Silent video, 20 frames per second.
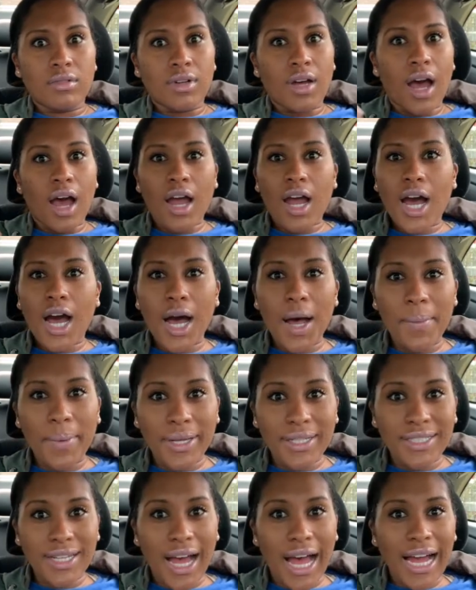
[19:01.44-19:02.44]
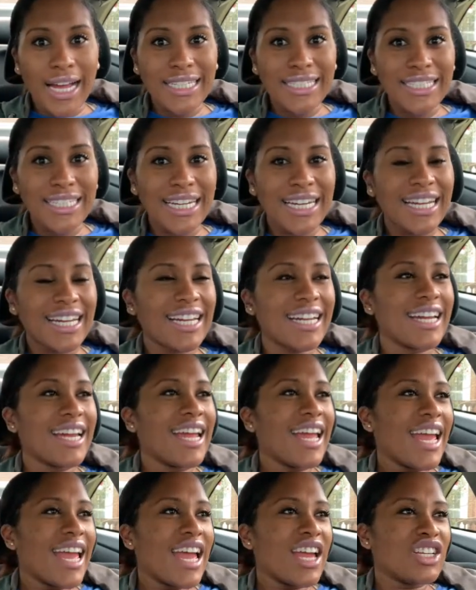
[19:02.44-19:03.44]
I called my doctor,
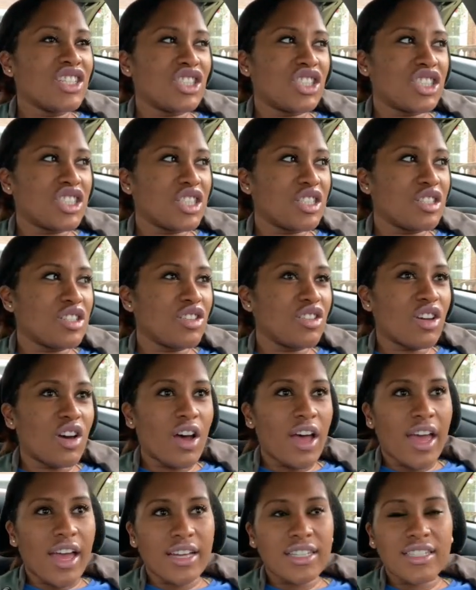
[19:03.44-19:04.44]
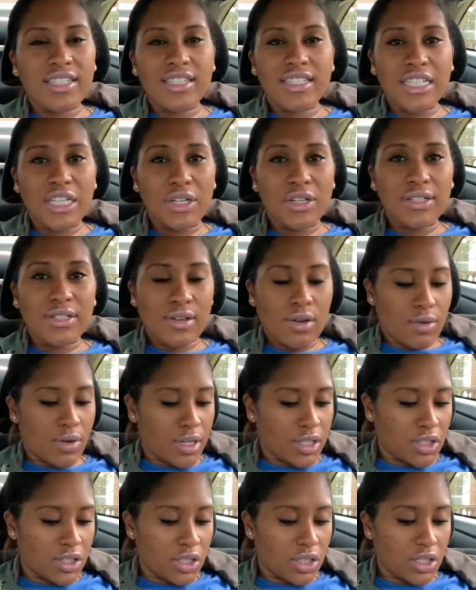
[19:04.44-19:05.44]
and she, you know, asked a series of
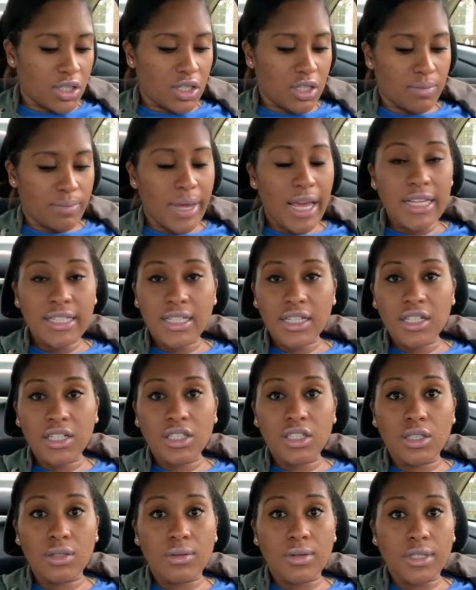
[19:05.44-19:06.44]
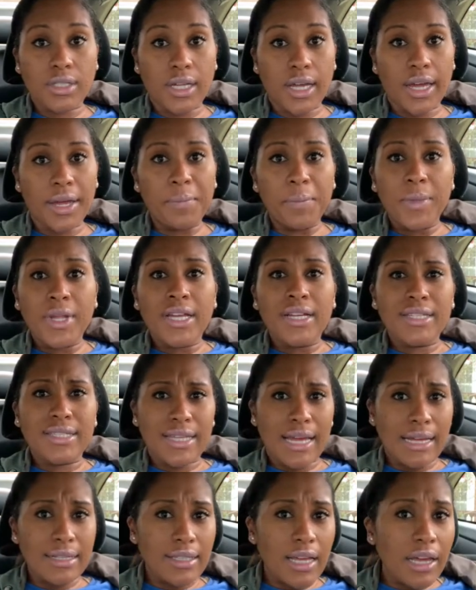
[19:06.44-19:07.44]
questions. And basically she was like,
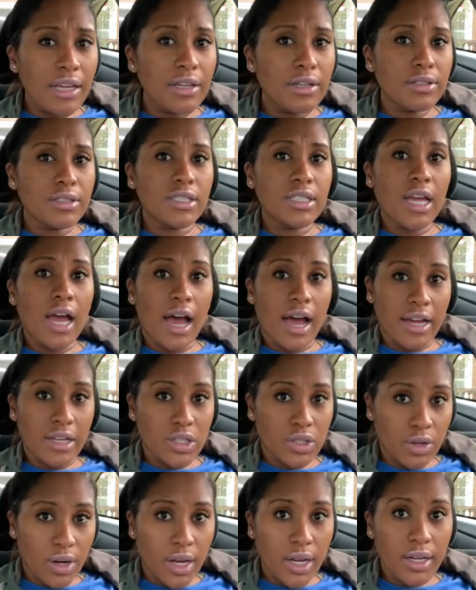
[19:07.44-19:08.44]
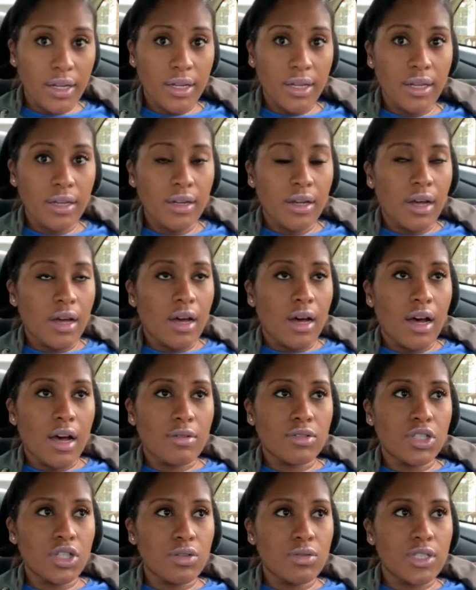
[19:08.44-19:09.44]
sounds like you're dehydrated.
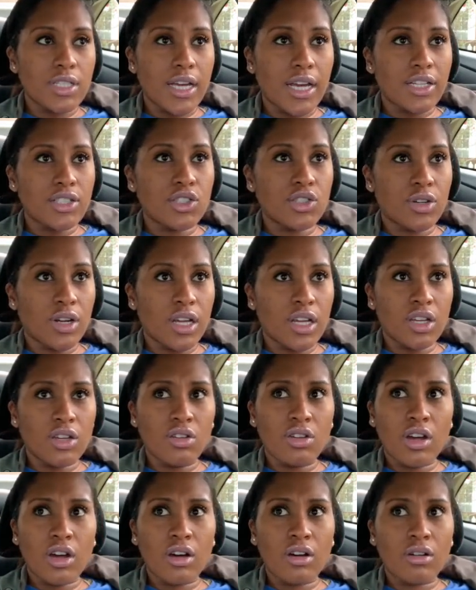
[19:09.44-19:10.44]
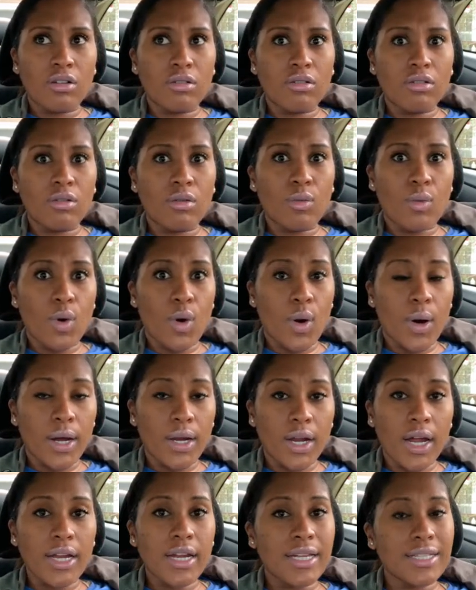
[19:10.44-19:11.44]
She was like, drink, you know, water.
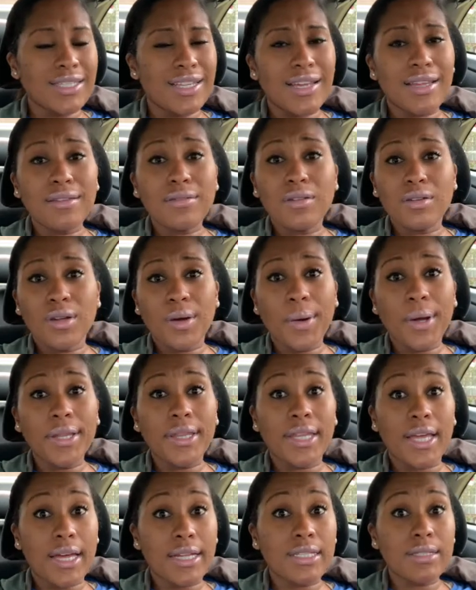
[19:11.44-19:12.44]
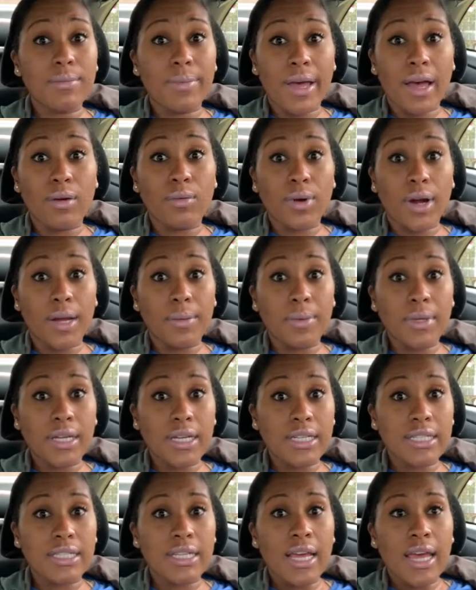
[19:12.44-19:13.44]
And I said, you know what, that's about right,
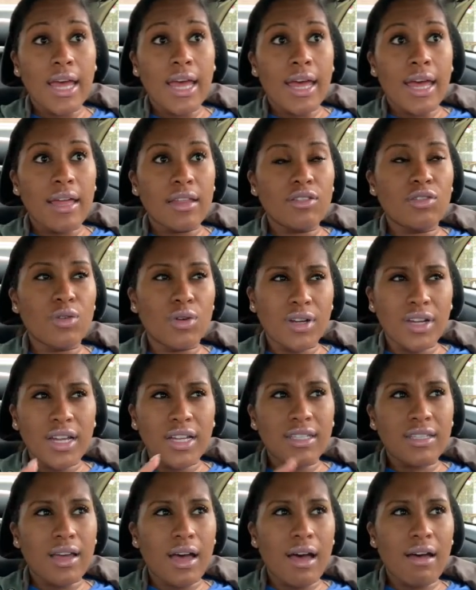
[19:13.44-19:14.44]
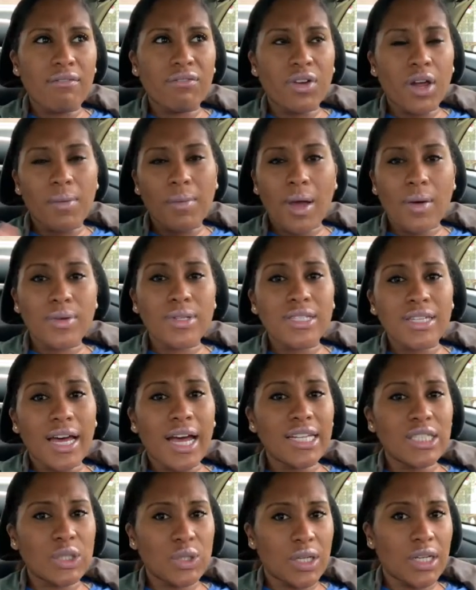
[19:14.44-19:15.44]
because during that time frame I was
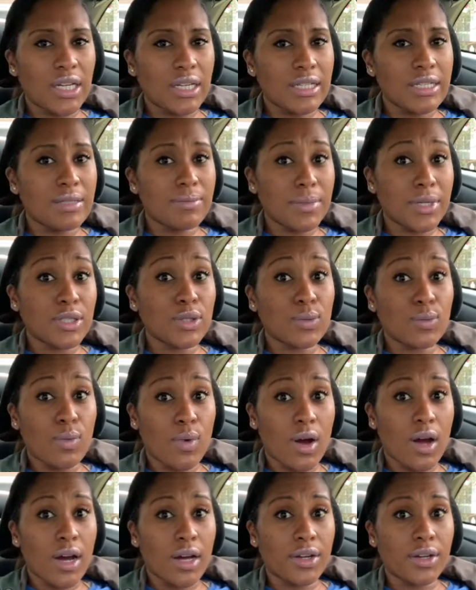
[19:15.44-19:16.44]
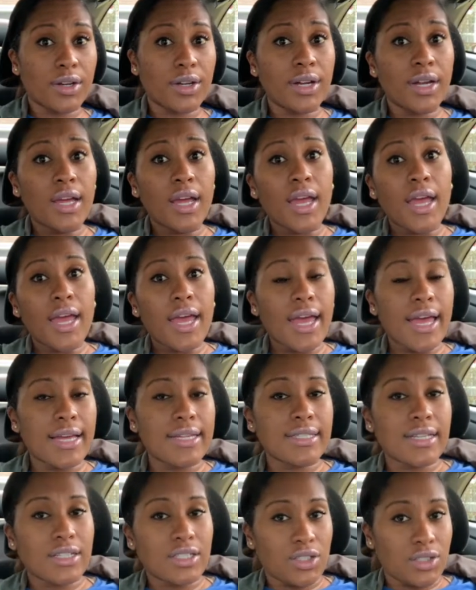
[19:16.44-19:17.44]
not drinking as much water
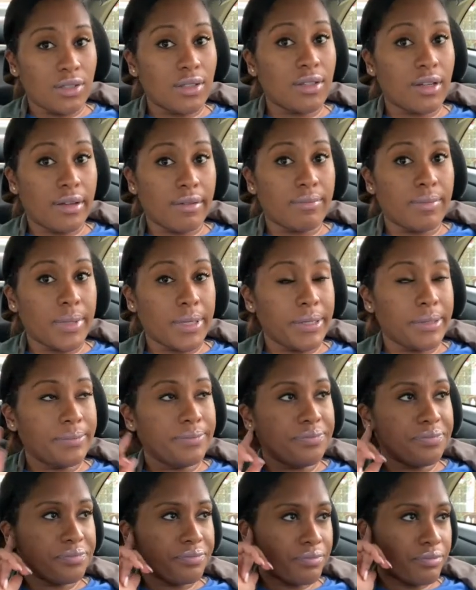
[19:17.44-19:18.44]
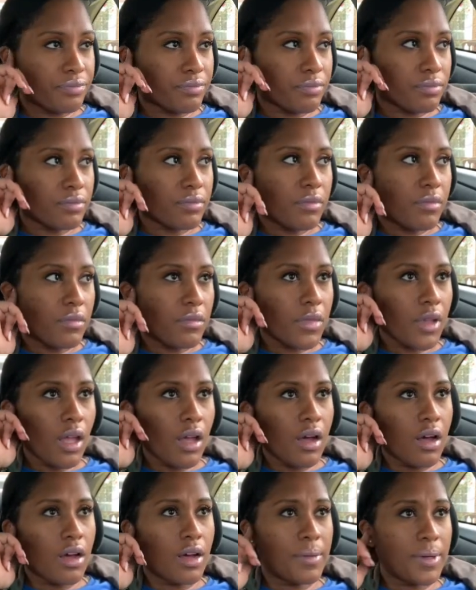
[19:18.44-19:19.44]
as I should have been.
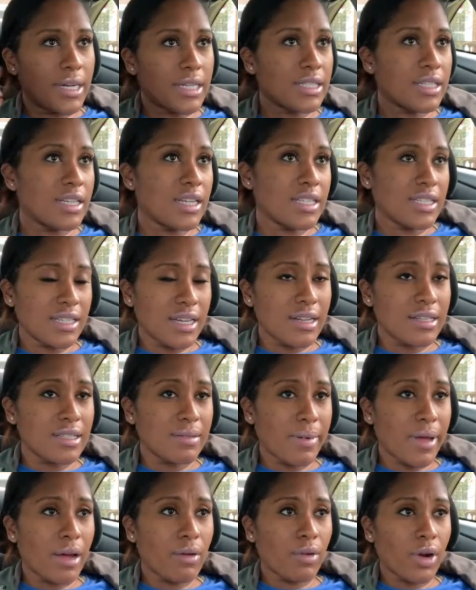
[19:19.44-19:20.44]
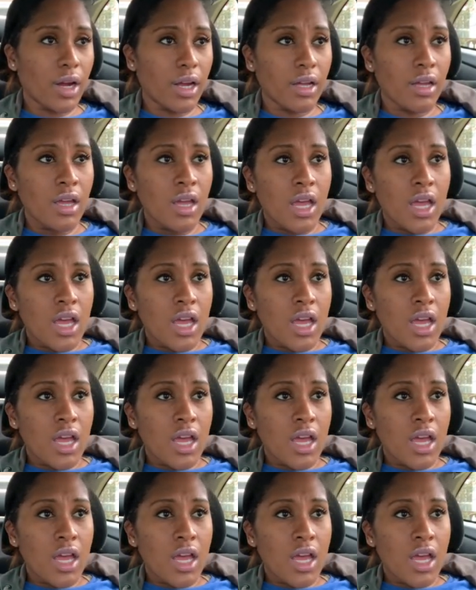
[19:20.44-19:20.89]
And I said, that sounds about right.